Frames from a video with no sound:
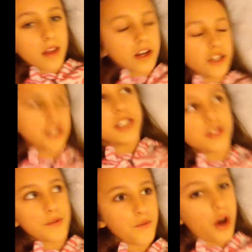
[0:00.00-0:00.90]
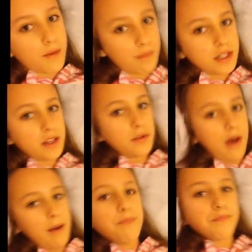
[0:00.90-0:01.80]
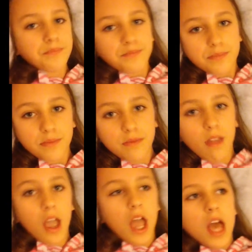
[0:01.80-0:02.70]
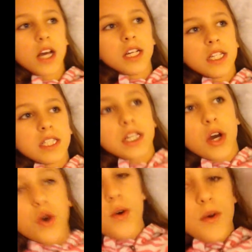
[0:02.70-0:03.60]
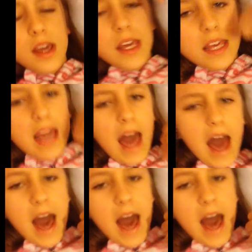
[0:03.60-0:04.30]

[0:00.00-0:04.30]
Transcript: because she's doing Vlogmas as well. So, yeah.